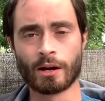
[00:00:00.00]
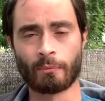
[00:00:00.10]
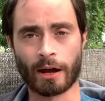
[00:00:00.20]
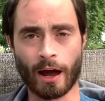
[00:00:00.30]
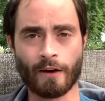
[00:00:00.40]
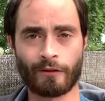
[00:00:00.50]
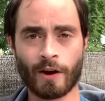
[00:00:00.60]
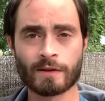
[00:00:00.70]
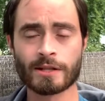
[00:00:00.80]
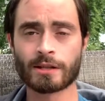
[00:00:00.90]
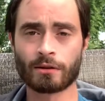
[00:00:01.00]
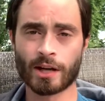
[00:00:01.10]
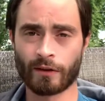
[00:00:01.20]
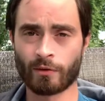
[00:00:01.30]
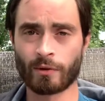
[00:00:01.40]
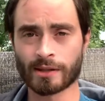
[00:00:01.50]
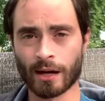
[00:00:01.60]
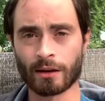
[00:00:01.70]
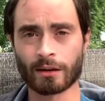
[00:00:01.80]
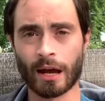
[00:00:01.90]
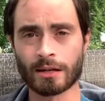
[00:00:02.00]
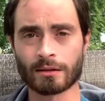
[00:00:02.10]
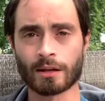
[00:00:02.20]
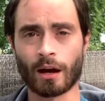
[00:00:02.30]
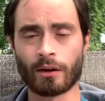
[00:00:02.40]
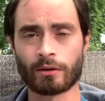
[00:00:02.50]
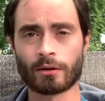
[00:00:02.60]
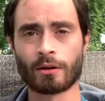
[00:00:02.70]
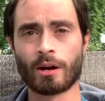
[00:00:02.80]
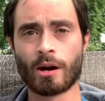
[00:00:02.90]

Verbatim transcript: My half rounds still cut from one side of the head to the other,